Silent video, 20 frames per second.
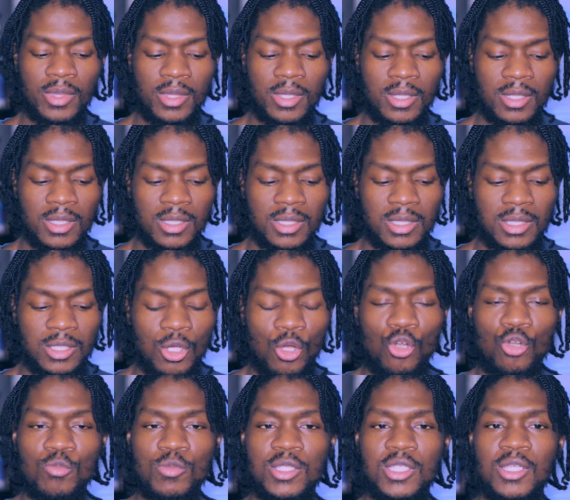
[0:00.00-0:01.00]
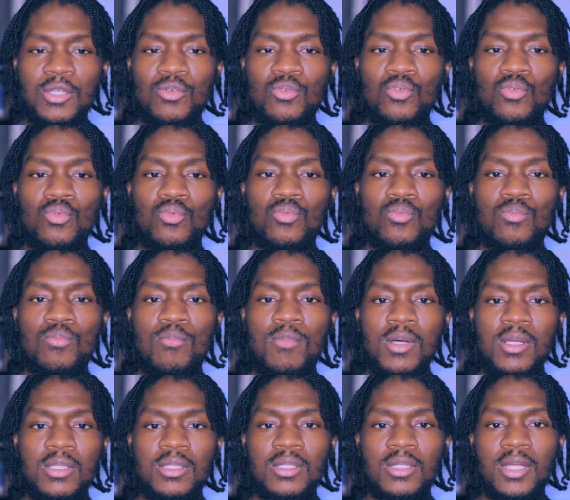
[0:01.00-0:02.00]
the term single
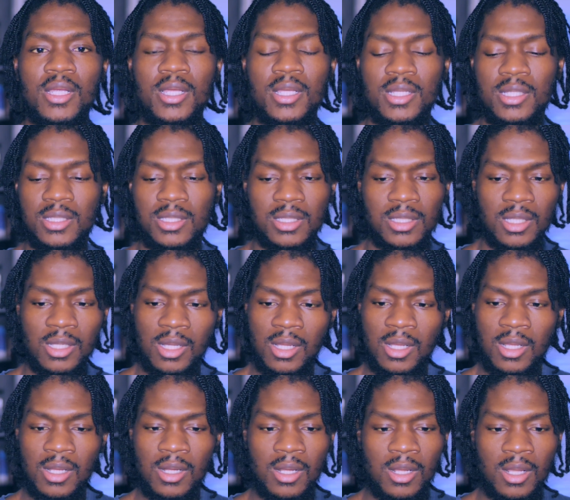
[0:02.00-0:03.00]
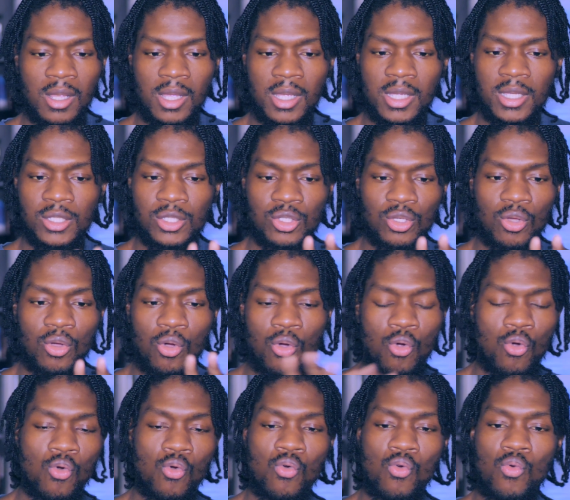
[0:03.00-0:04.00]
mother has its
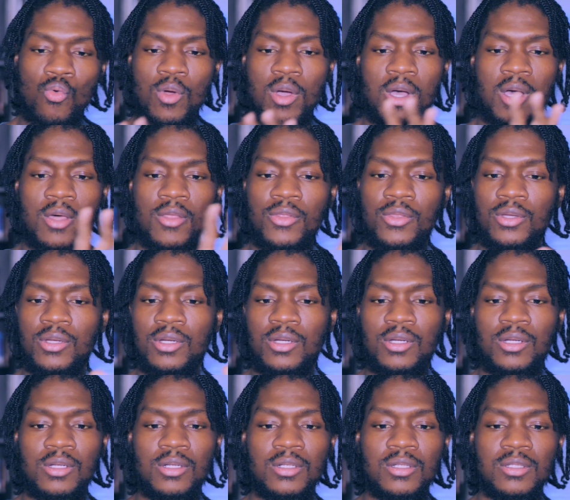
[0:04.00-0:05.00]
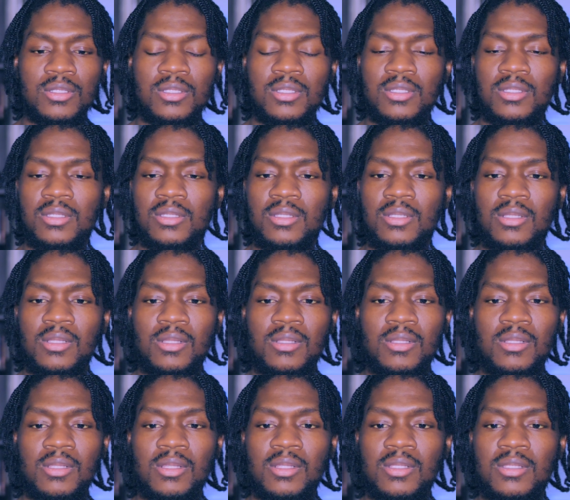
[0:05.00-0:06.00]
whole other
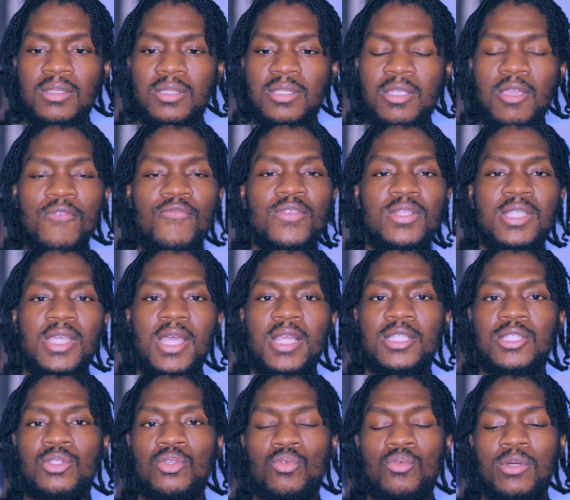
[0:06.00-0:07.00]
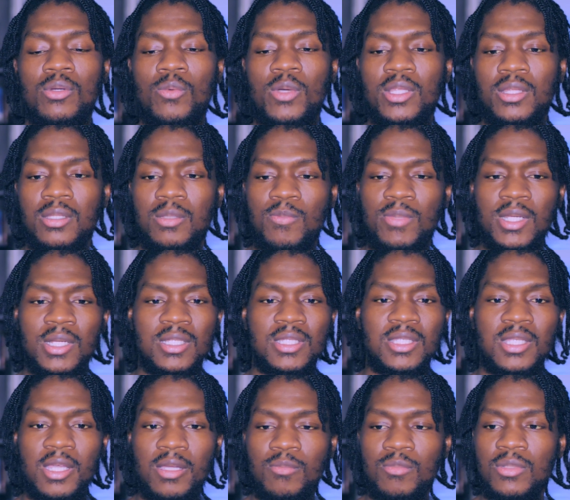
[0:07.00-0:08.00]
stuff attached to it. What be the
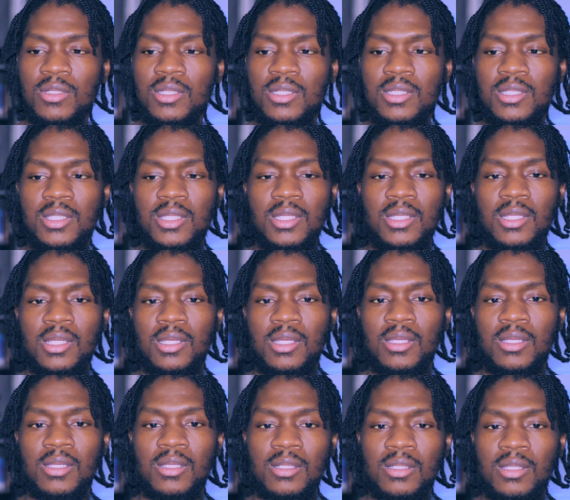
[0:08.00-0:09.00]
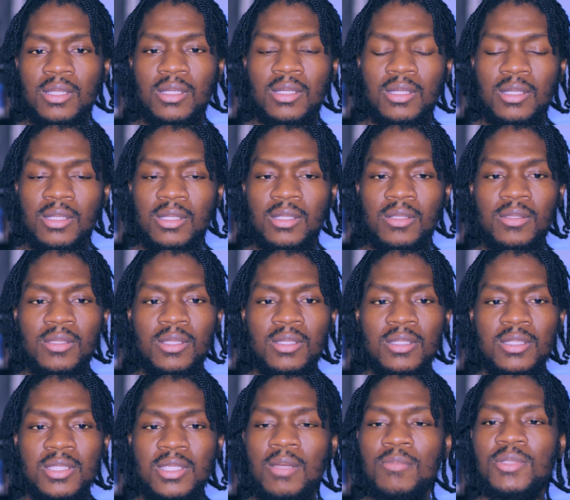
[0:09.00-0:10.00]
stigmas and the
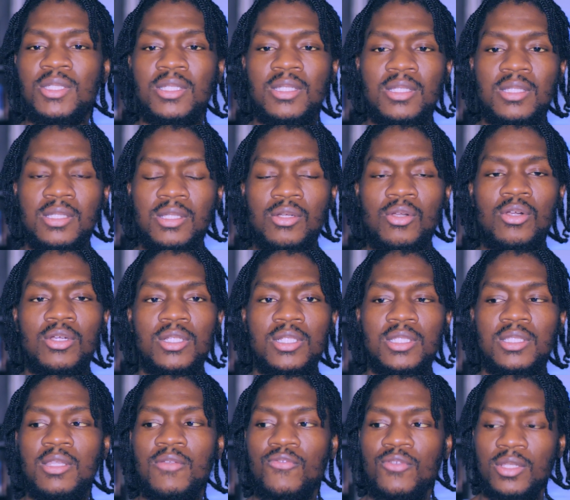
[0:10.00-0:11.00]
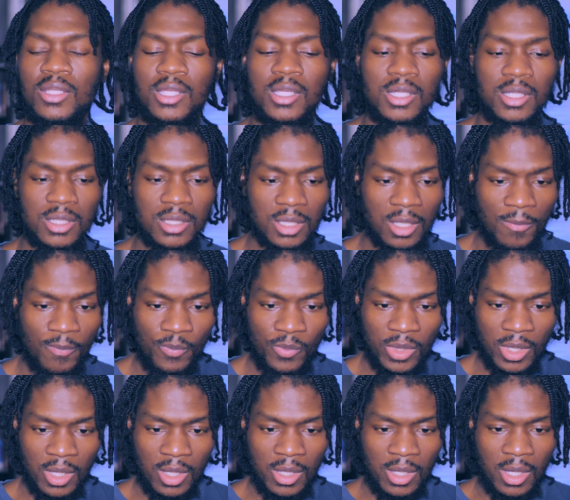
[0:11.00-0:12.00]
assumptions and all of these different things.
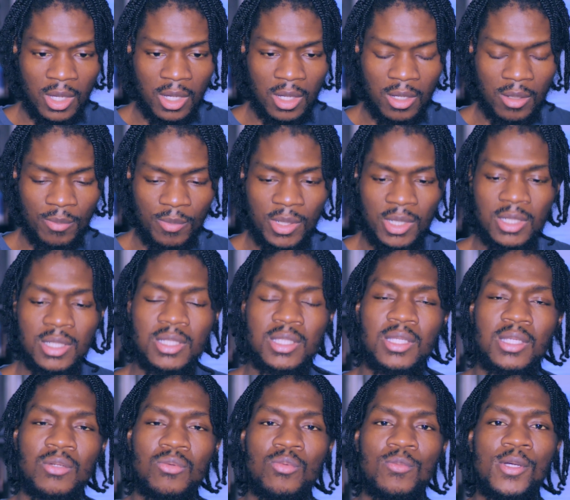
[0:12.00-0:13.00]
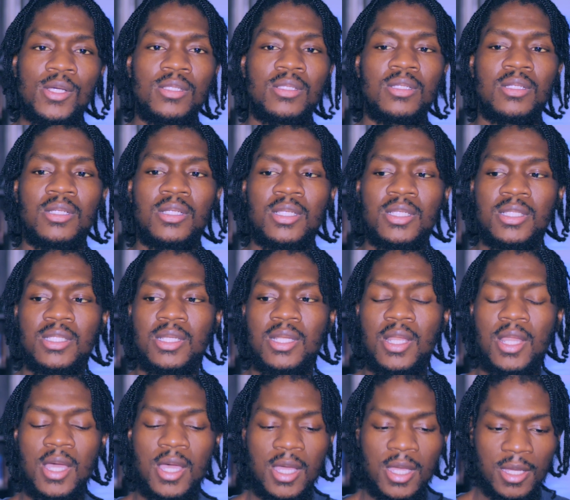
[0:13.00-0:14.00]
Being a single mother is
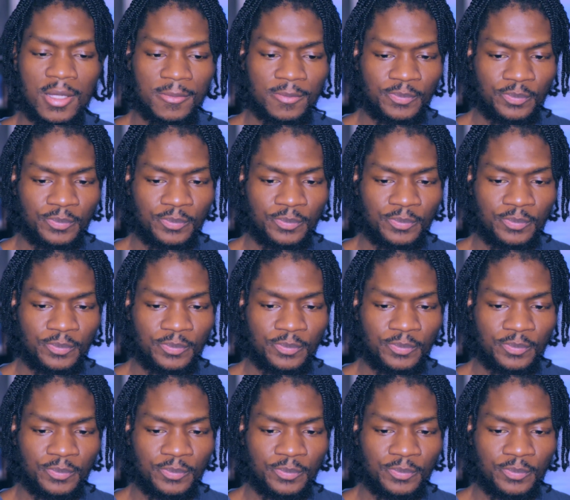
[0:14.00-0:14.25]
not